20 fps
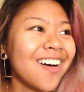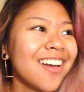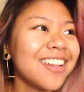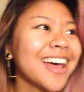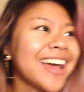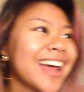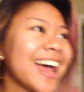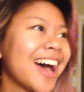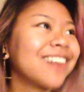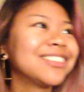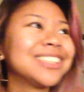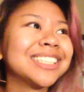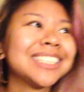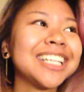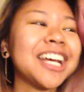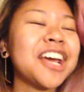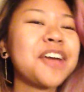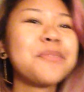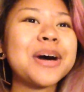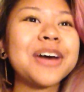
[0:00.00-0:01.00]
all I have to
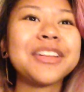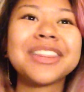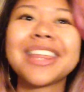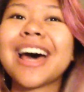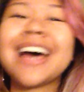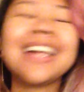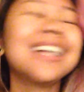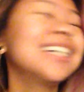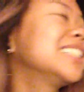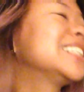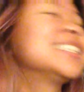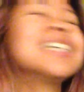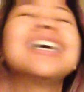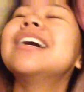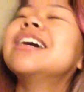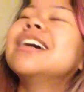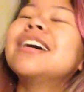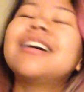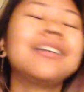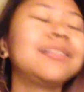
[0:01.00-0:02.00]
say about that. It's
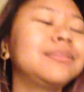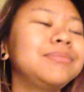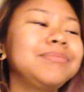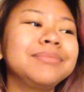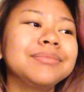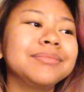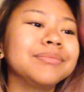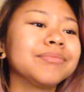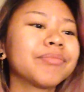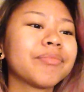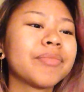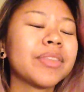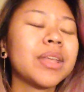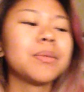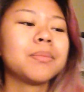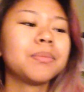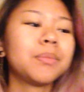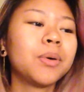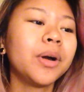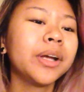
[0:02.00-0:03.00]
um
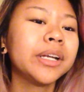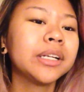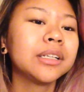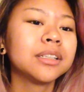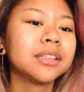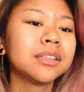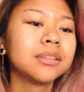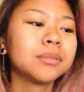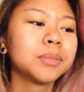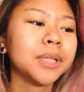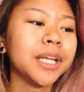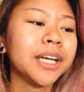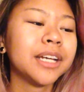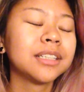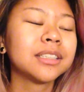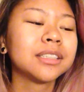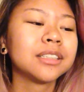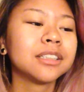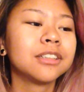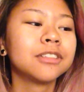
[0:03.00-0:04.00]
point
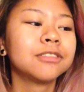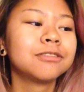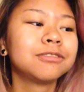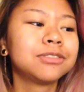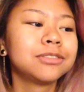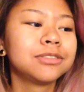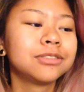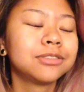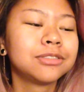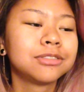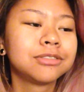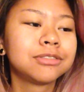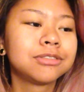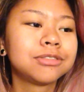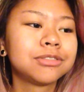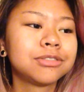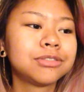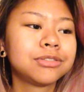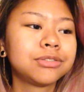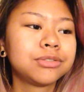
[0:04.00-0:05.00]
blank
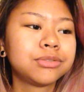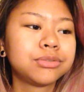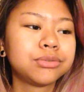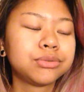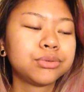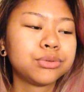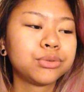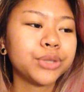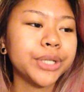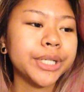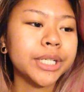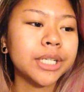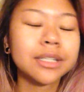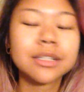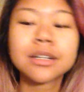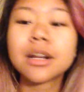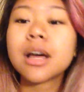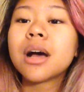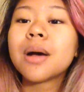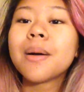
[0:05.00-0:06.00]

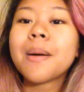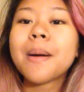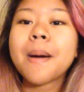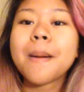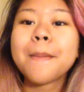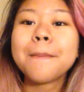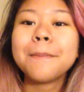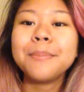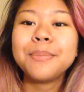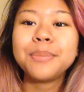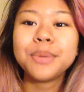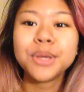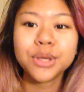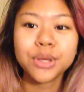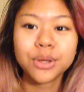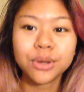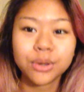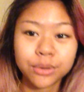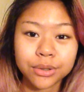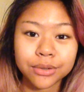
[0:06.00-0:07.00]
freaking
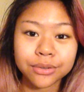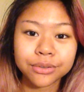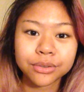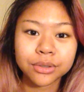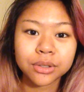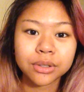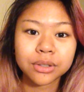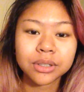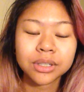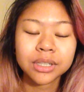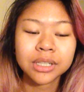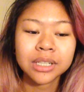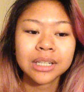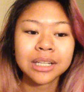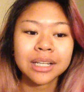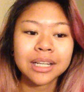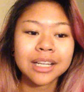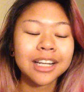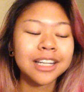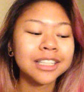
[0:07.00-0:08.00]
beautiful.
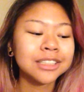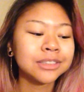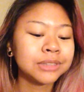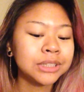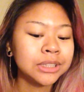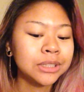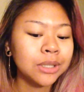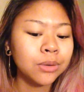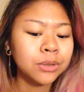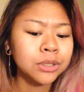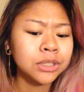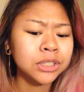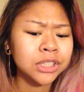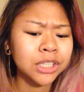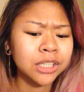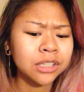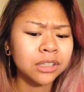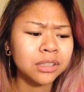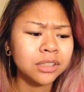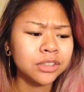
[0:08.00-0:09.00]
And it's so
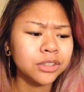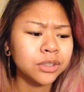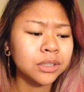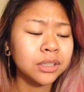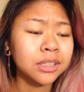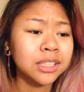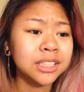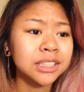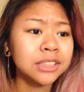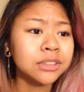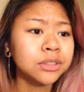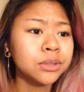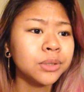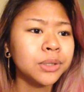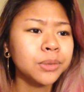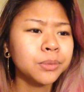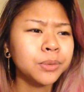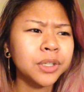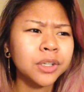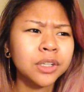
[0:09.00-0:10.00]
chill. You could listen to
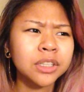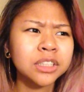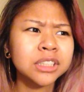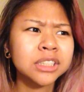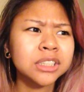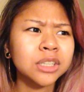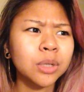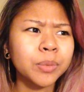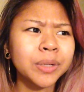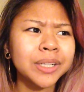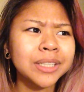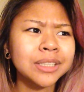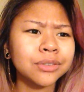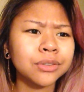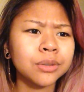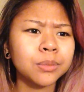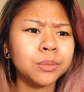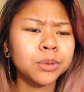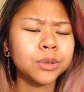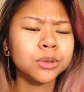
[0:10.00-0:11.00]
it when you're in so many
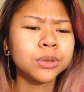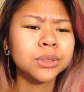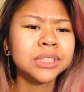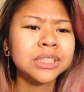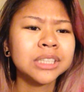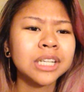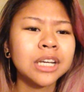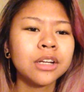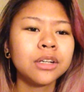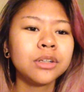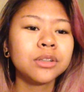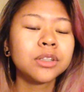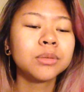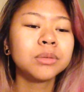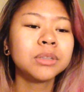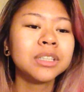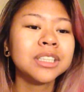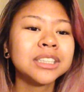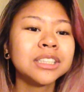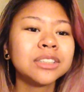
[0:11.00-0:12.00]
different moods. You
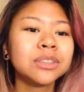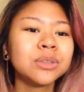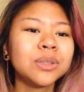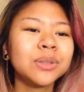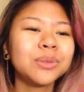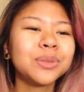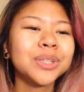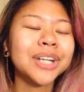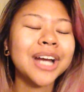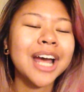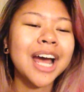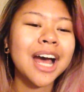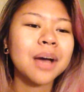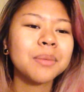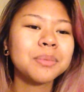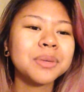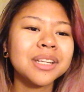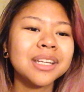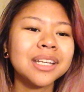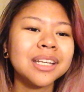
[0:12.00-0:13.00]
could listen to it when you're
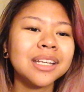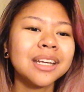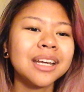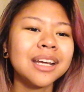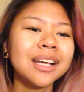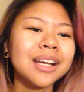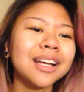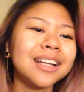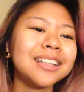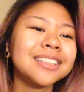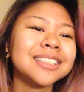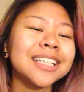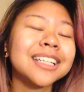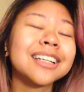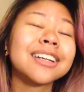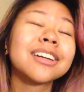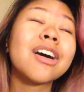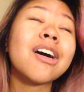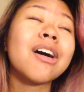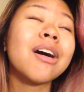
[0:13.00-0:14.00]
happy, and it's
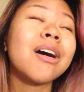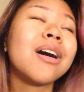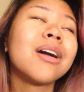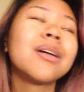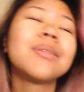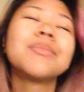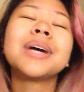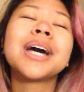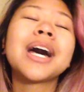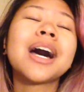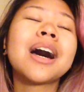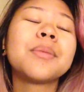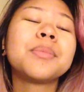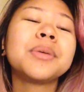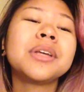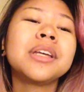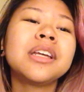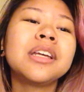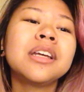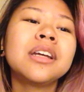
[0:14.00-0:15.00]
like a calm
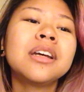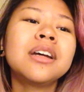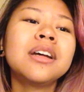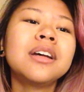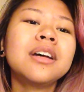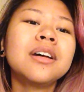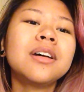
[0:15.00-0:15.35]
happy,